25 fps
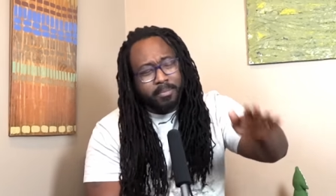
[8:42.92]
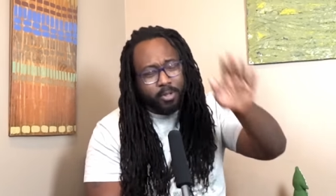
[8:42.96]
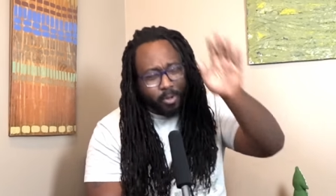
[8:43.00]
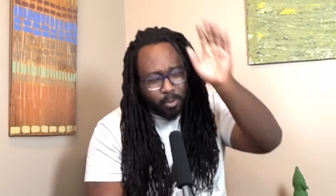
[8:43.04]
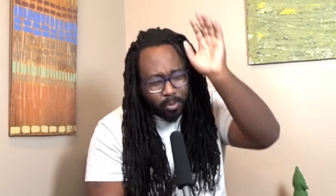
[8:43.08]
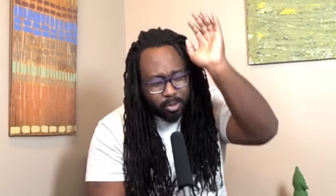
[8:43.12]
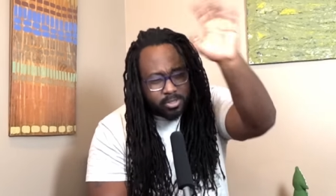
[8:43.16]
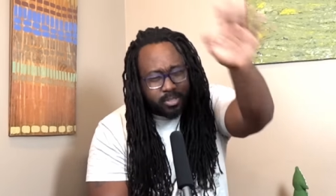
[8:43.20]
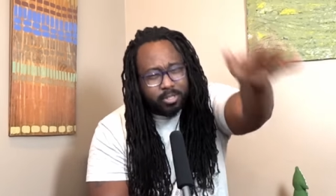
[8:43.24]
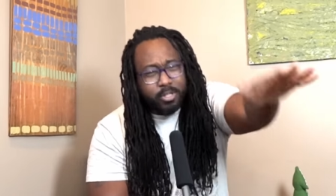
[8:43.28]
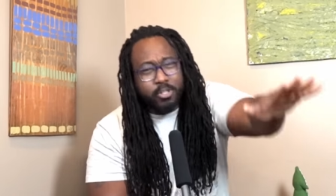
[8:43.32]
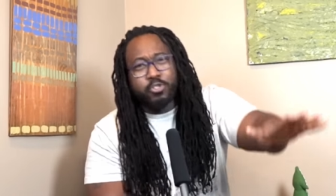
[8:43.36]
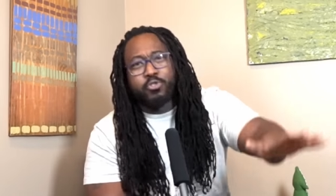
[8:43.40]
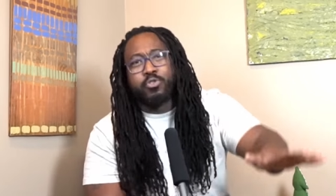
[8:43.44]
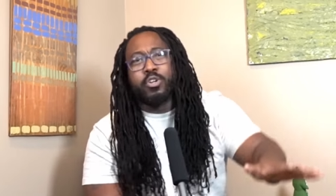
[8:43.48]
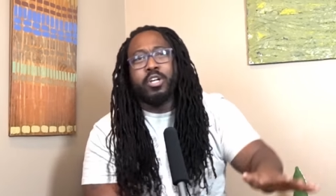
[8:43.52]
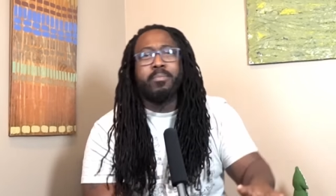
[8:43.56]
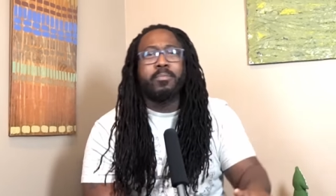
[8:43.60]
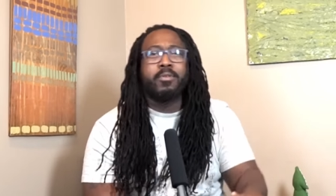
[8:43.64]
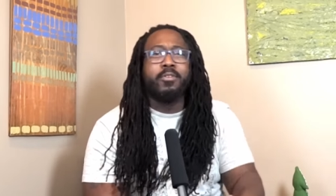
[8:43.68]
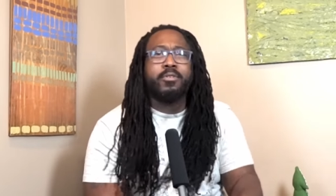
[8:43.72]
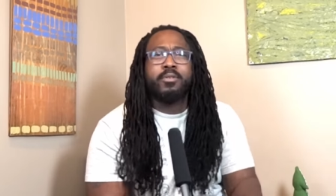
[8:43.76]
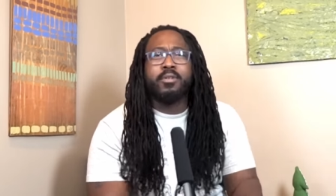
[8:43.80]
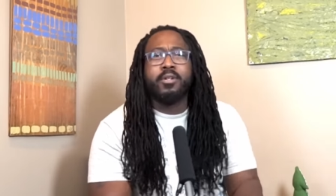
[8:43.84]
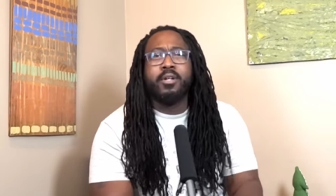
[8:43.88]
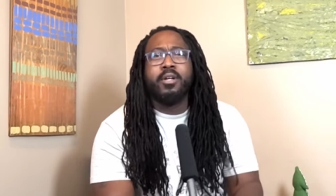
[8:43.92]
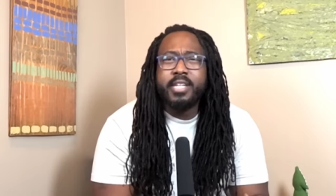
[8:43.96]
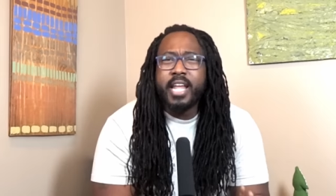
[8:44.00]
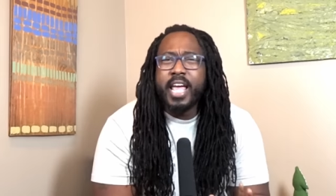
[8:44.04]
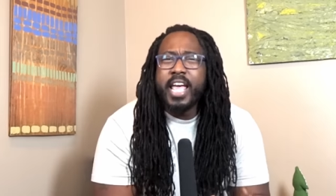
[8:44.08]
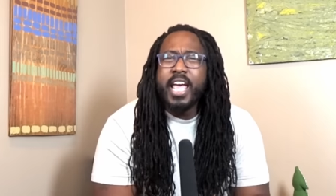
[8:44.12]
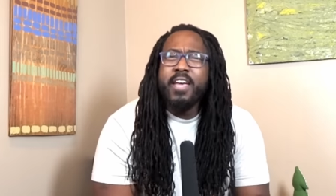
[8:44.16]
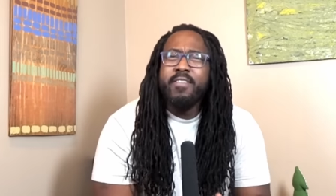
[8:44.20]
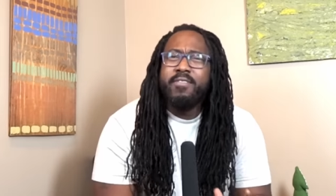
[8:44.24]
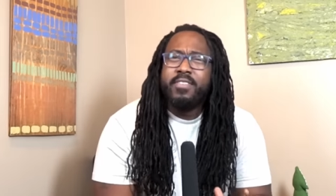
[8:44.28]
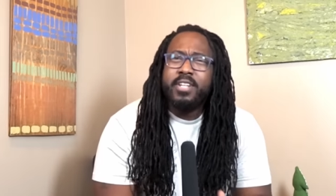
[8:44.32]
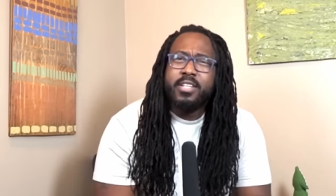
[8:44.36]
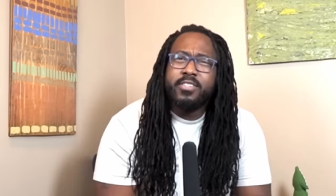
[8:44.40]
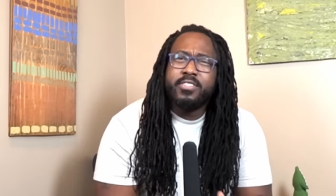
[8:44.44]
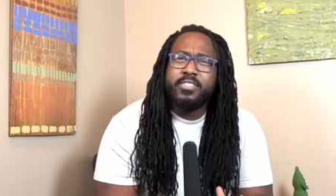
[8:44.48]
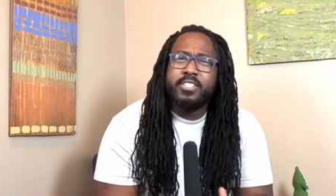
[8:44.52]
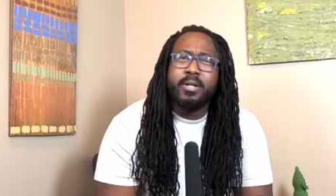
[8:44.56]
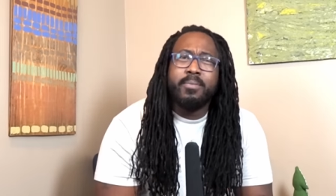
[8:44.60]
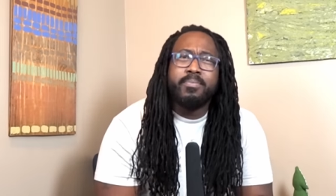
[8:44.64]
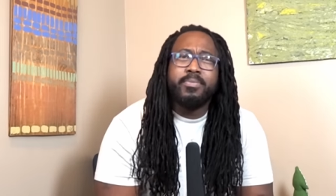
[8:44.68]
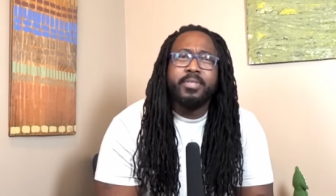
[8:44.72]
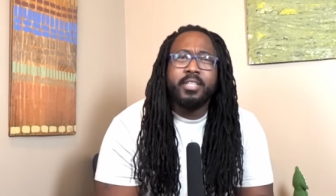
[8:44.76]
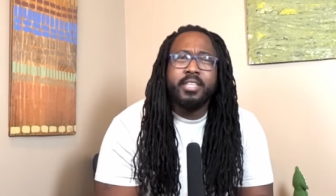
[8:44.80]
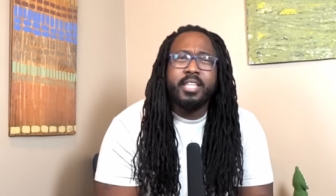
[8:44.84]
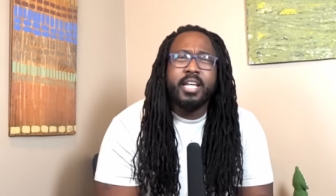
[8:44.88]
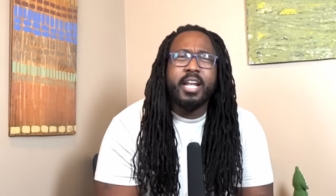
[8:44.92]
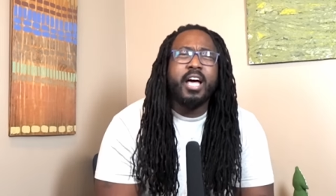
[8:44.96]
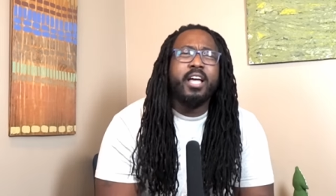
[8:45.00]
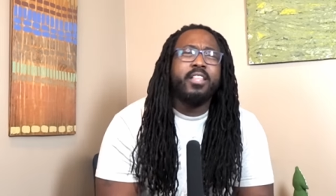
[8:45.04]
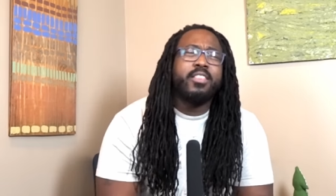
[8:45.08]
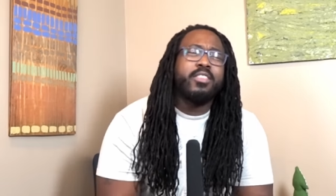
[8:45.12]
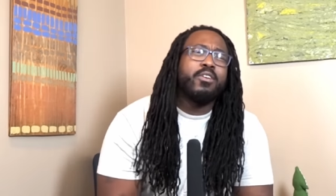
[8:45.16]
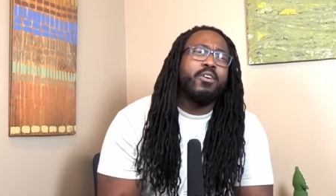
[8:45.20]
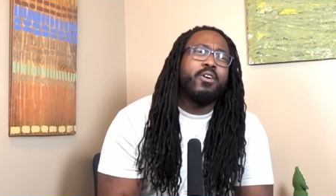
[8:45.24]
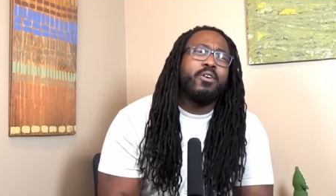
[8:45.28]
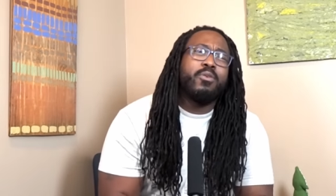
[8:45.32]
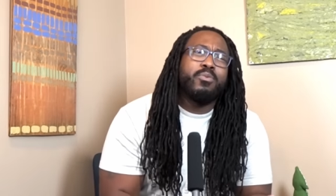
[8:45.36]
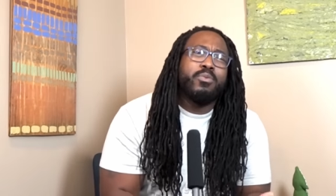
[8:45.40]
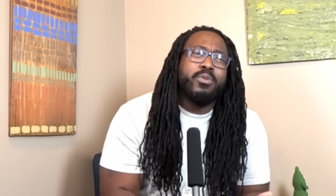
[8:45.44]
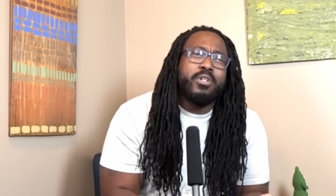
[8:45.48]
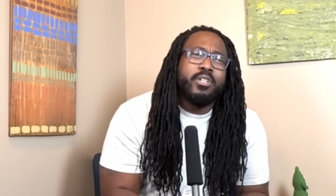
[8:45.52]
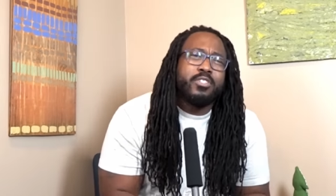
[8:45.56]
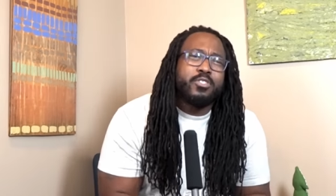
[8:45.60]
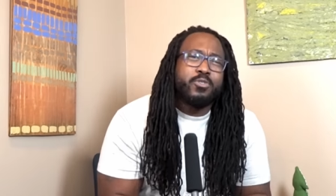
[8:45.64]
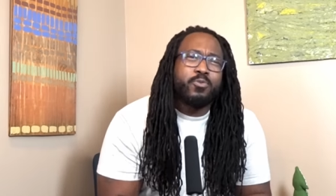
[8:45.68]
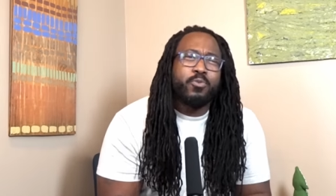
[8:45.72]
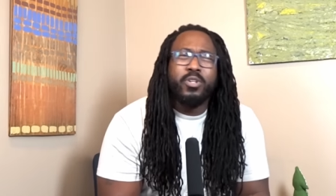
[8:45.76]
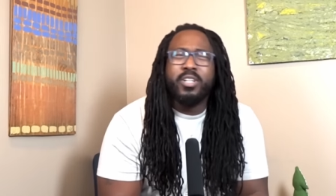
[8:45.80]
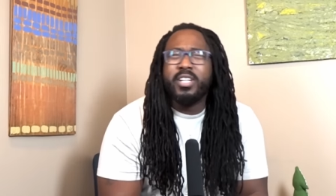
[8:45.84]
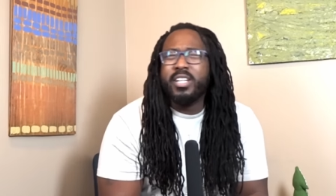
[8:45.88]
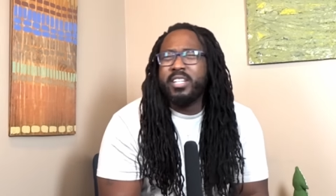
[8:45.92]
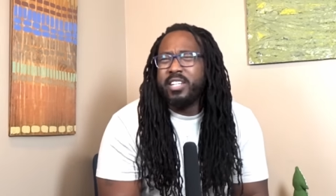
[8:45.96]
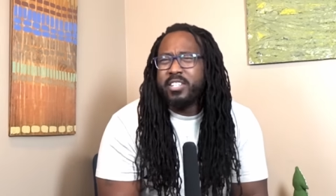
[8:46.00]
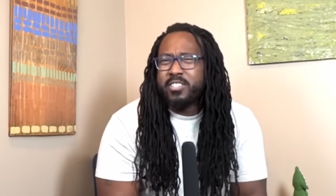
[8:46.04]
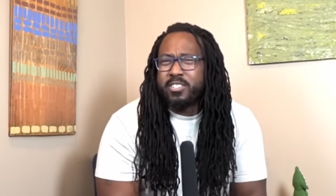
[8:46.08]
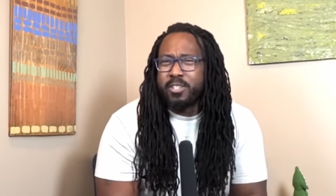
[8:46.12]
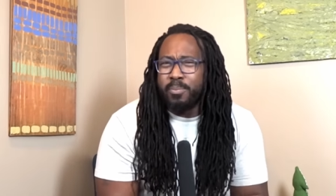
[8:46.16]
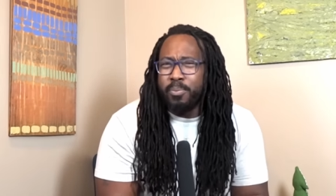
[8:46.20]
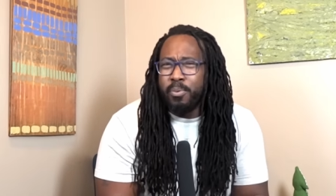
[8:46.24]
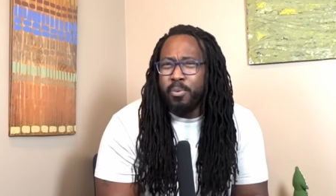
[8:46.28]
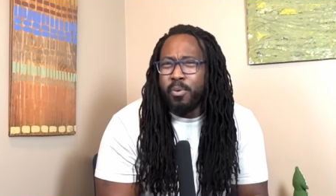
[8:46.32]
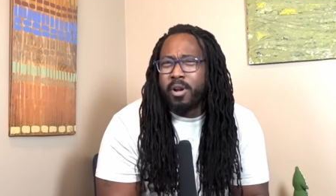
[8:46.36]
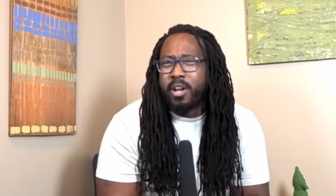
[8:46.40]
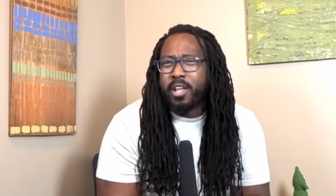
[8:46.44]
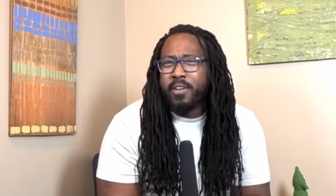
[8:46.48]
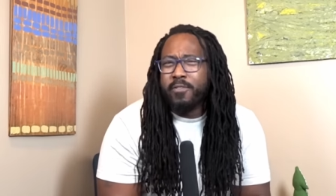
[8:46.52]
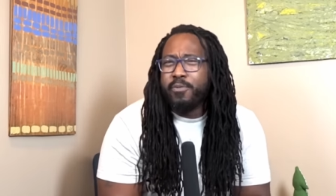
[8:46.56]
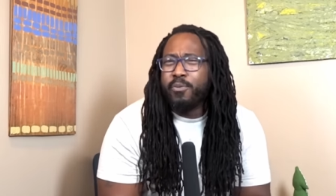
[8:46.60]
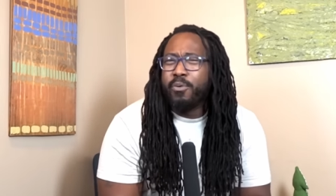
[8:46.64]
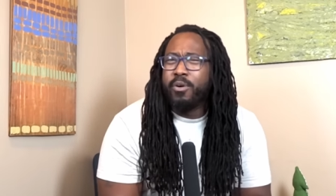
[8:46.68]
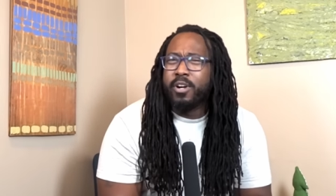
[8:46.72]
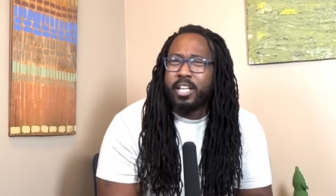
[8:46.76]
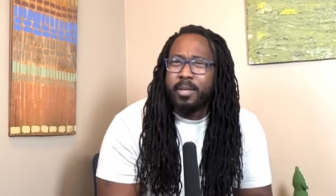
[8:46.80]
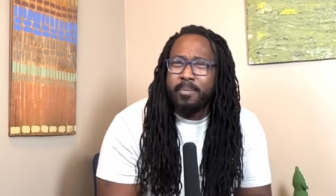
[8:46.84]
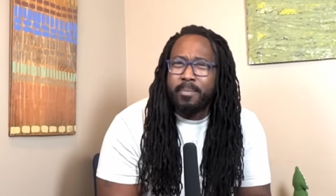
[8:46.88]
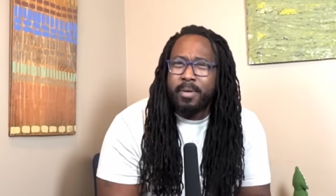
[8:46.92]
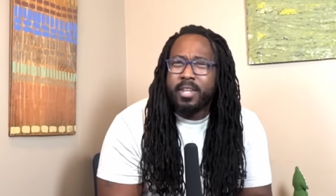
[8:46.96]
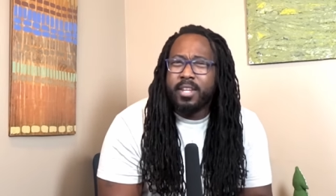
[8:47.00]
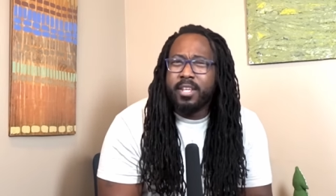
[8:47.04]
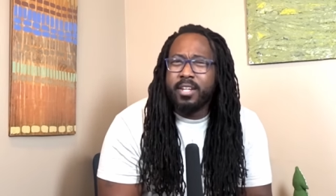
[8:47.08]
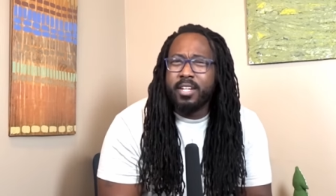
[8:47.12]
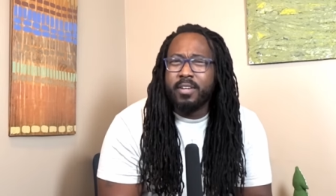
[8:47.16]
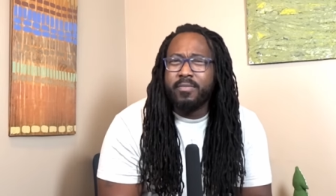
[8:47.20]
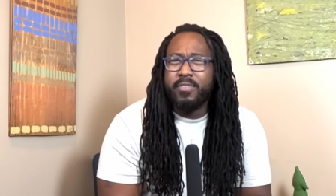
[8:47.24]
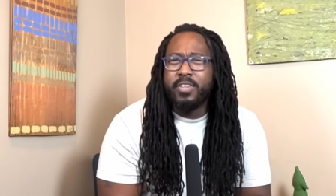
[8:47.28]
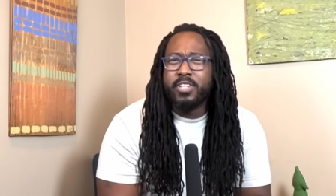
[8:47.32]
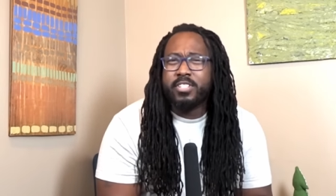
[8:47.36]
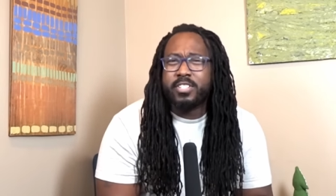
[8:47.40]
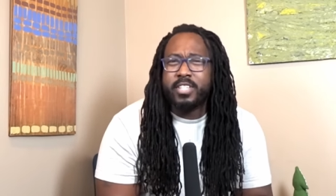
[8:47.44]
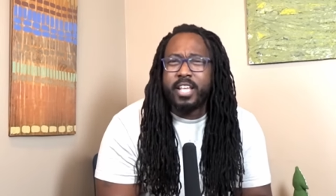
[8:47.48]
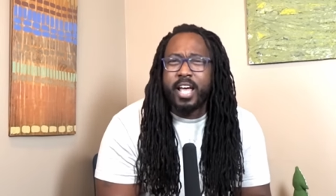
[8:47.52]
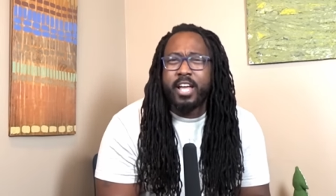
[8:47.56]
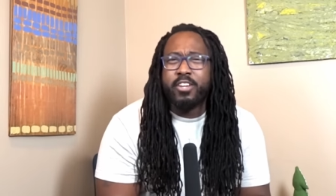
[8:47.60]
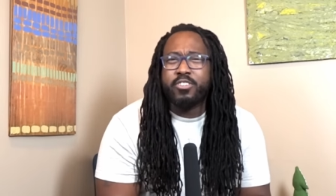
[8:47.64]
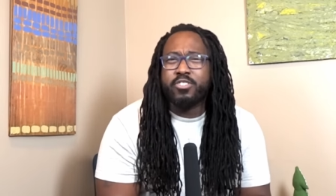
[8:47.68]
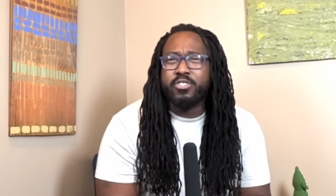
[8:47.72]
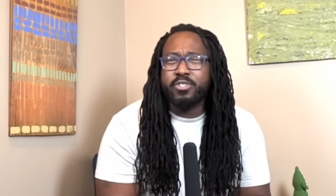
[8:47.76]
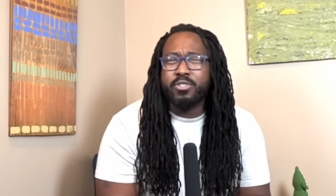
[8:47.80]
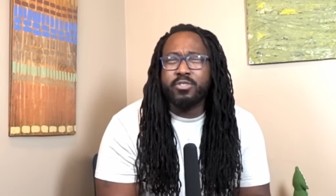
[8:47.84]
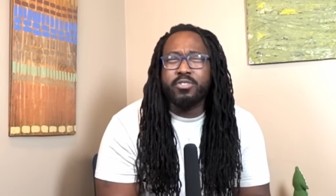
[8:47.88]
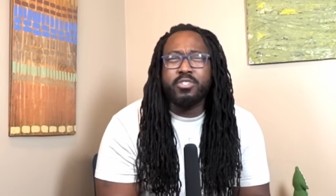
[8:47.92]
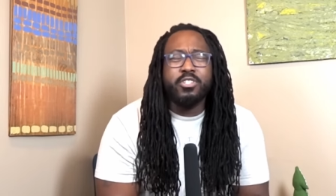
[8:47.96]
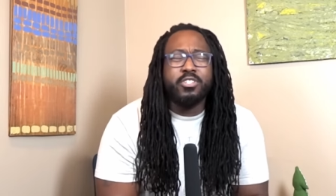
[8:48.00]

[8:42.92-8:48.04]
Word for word: on to the dreamer. Dave did something that I thought was really disappointing for a comedian of his stature.